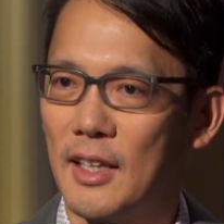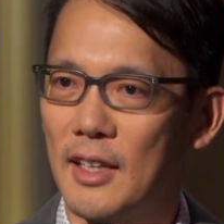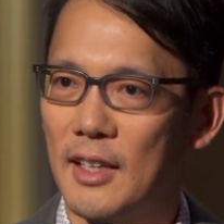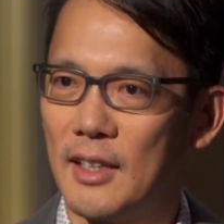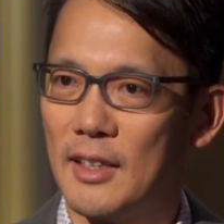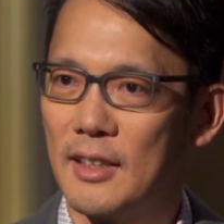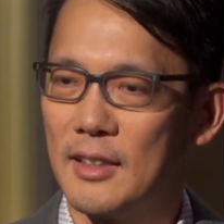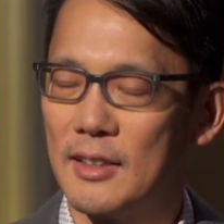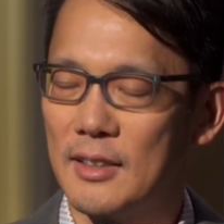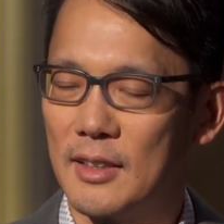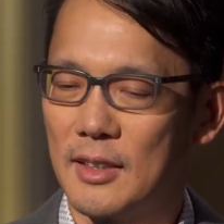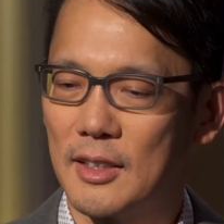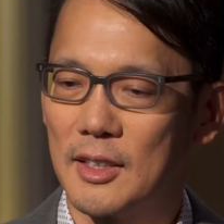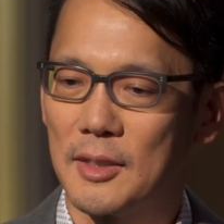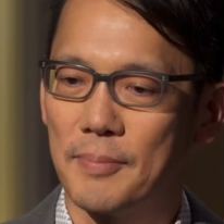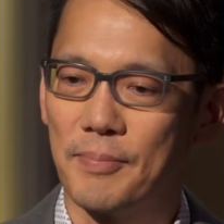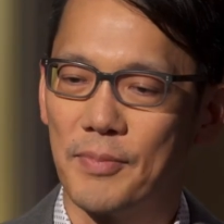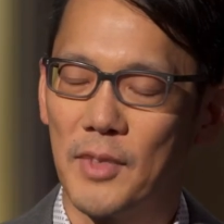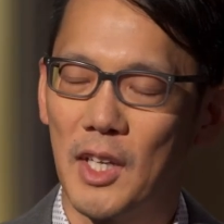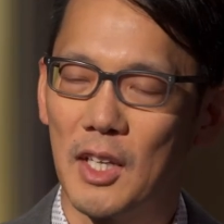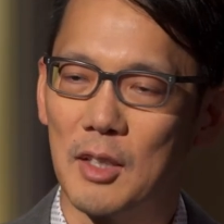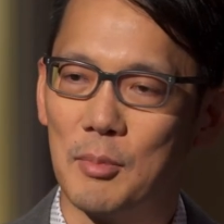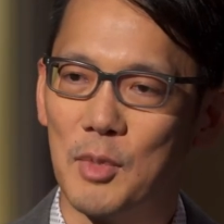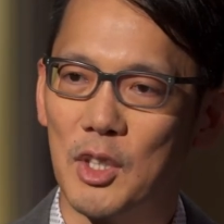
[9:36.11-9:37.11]
And
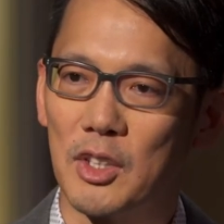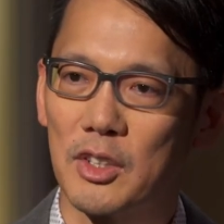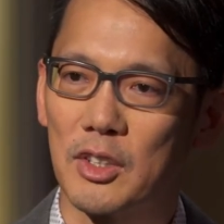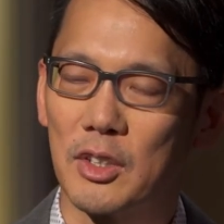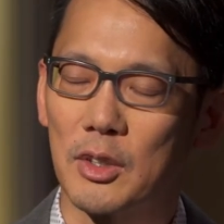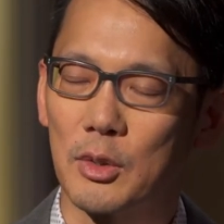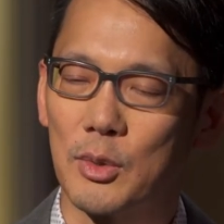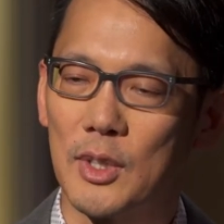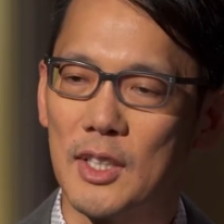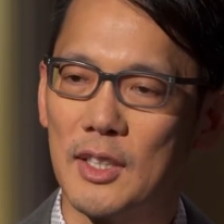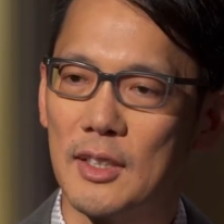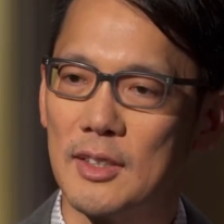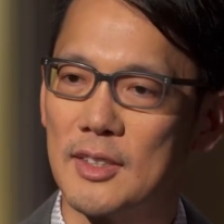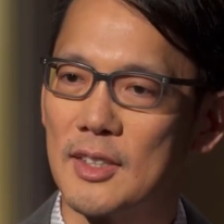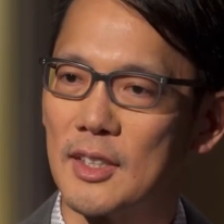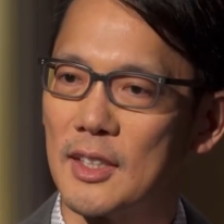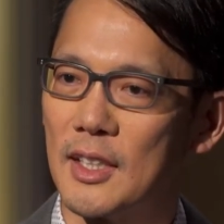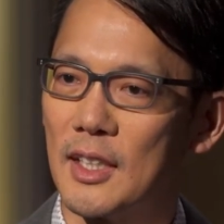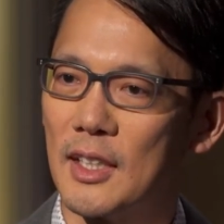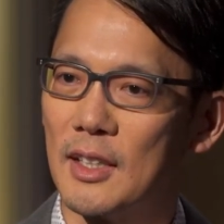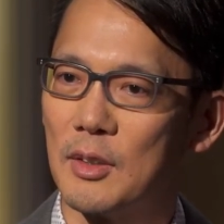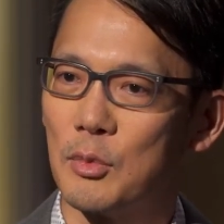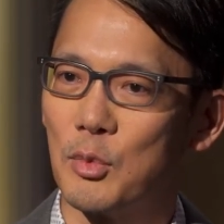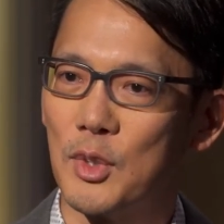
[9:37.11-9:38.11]
um, at American Greetings,
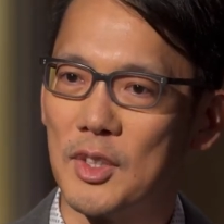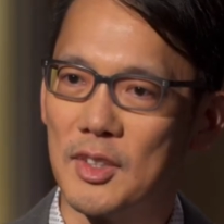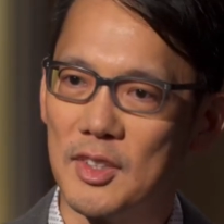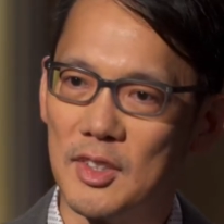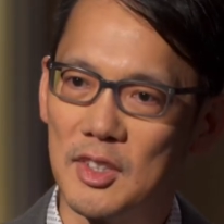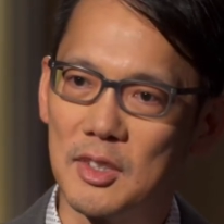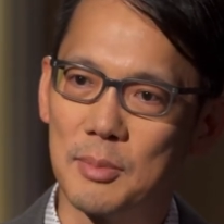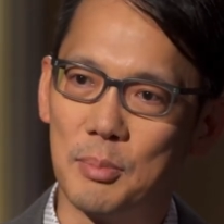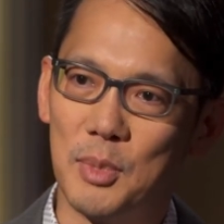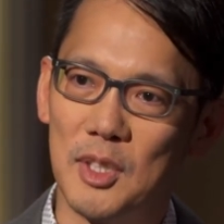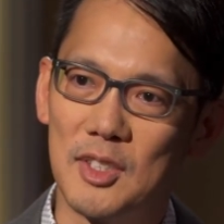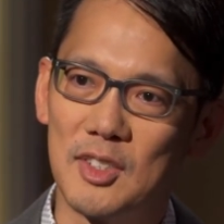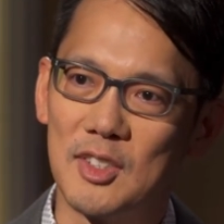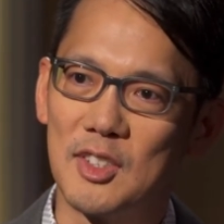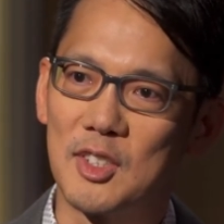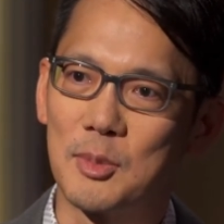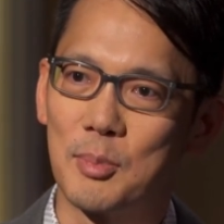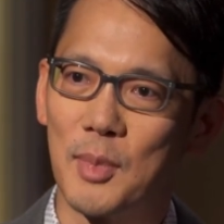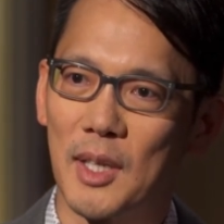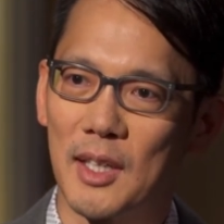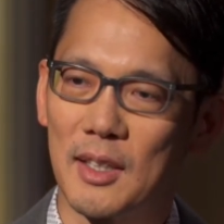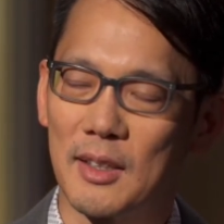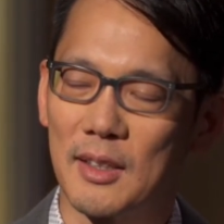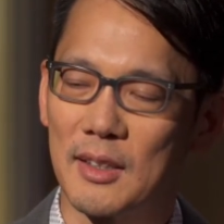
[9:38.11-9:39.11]
again, with this
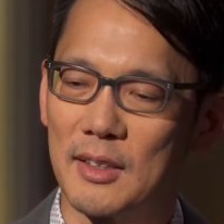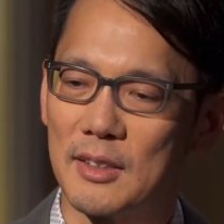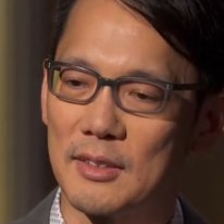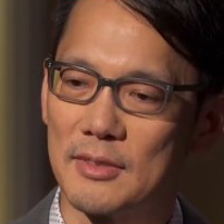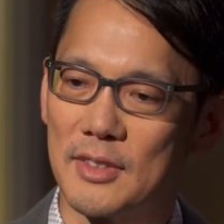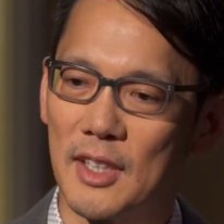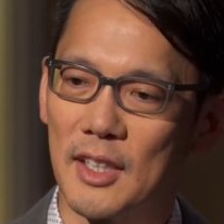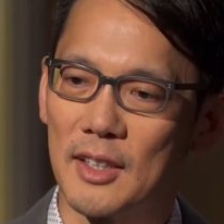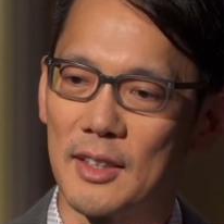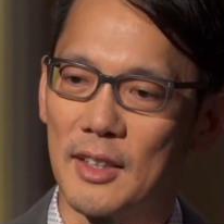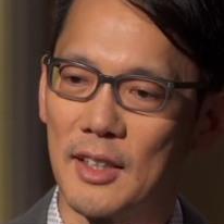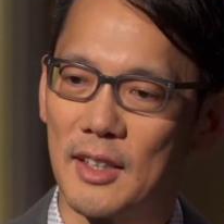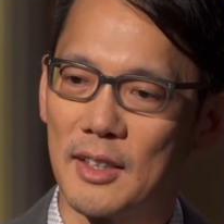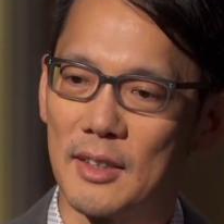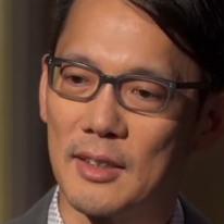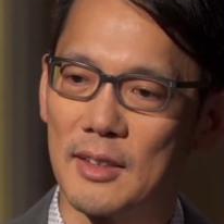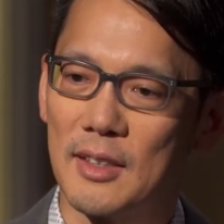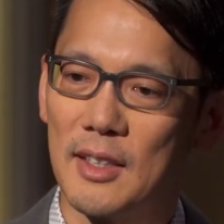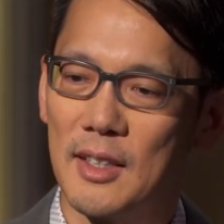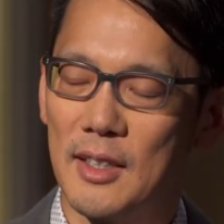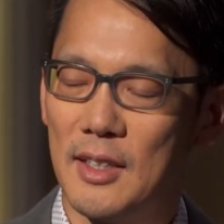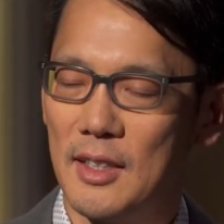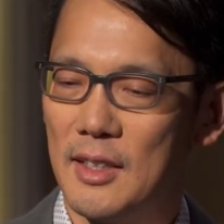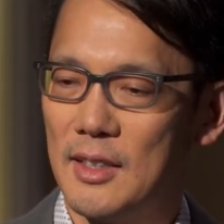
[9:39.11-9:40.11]
business model of
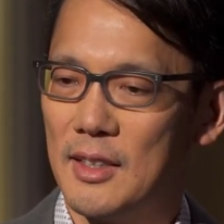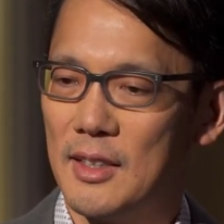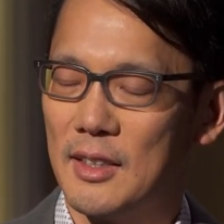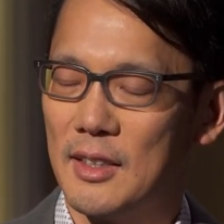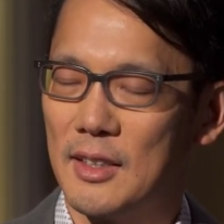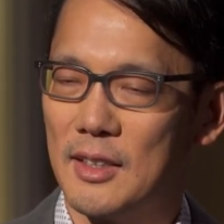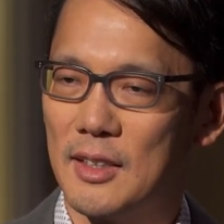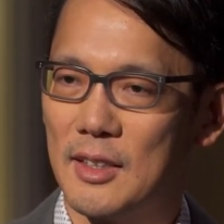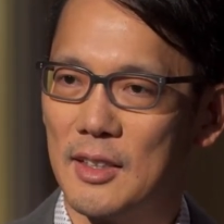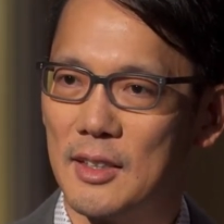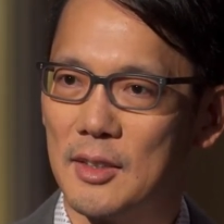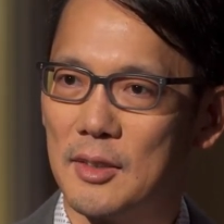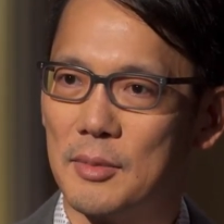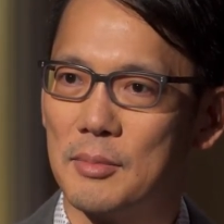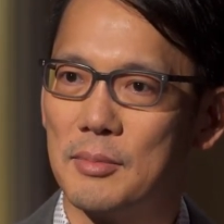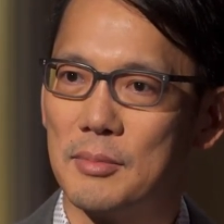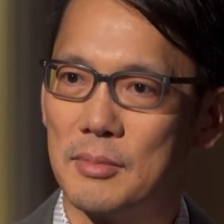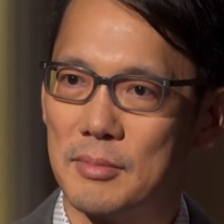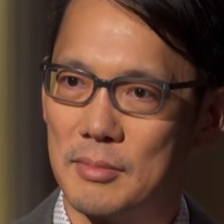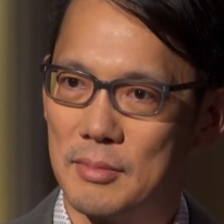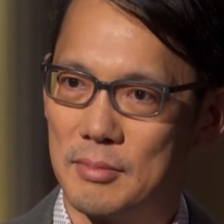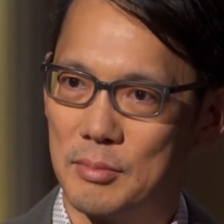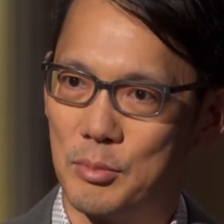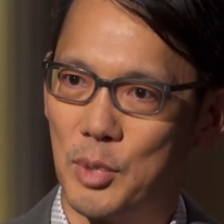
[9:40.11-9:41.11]
online uh,
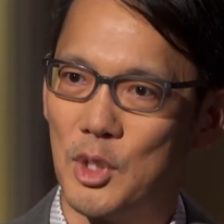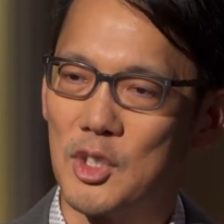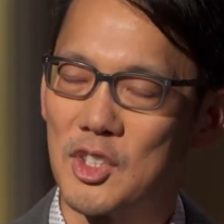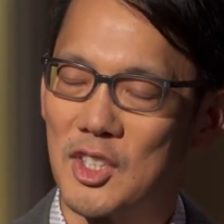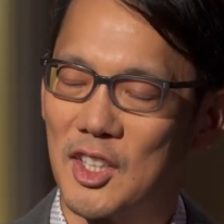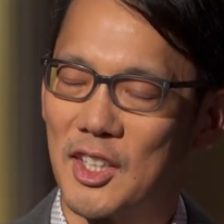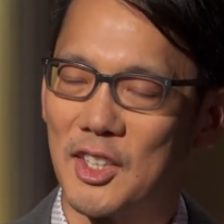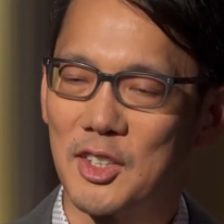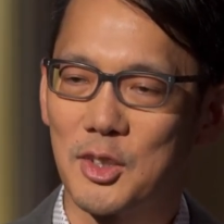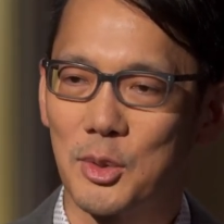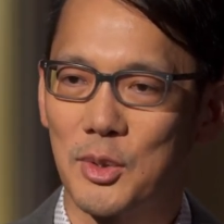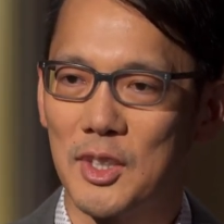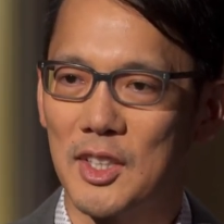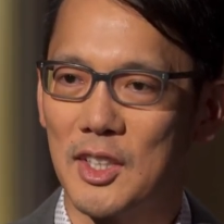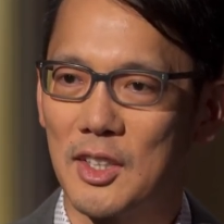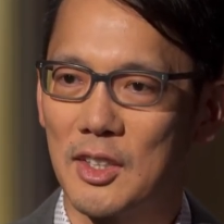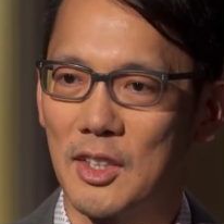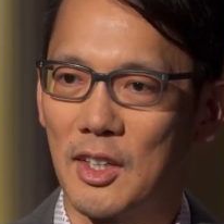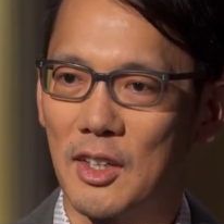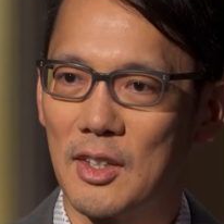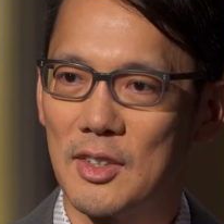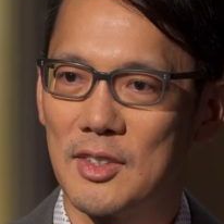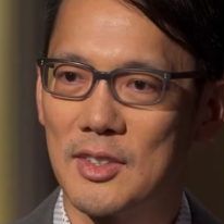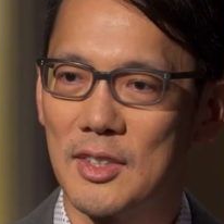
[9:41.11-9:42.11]
personalized greeting
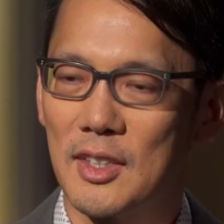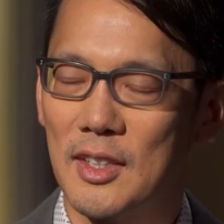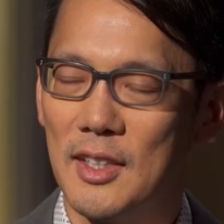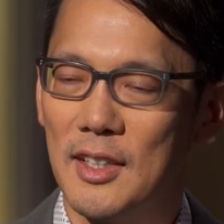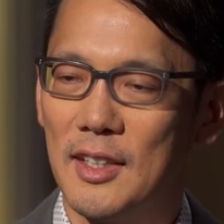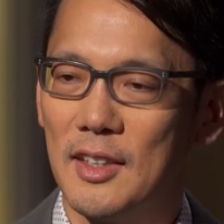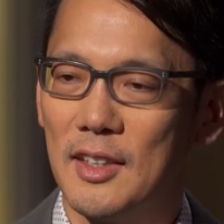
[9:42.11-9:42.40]
cards,